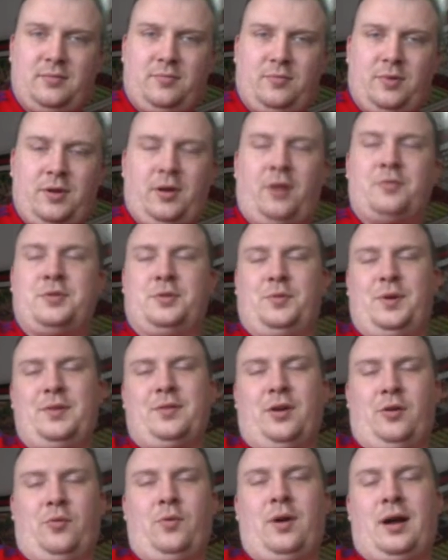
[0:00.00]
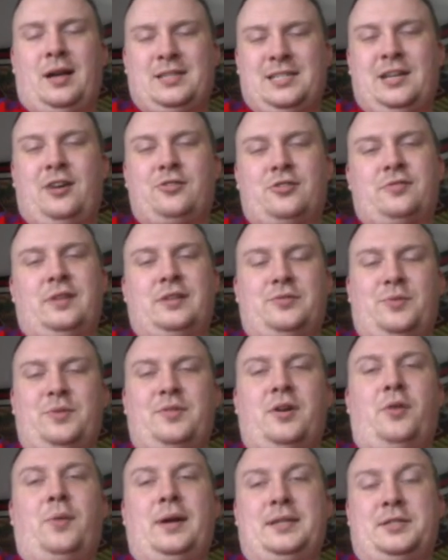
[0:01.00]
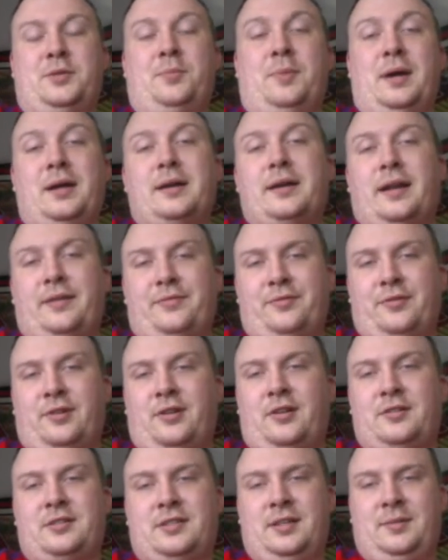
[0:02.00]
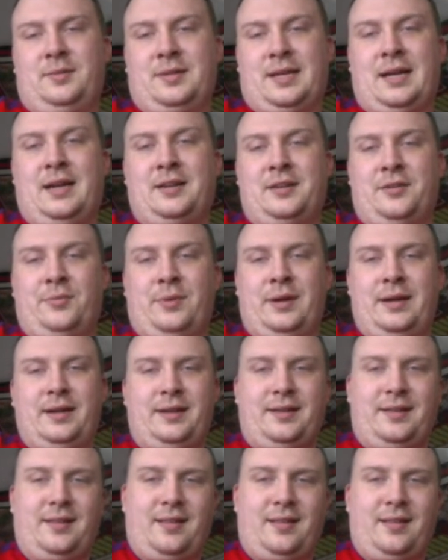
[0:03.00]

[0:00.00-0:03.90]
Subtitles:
Obviously, we've got, as Arsenal fans, we've got to wait till Monday for our team to get underway.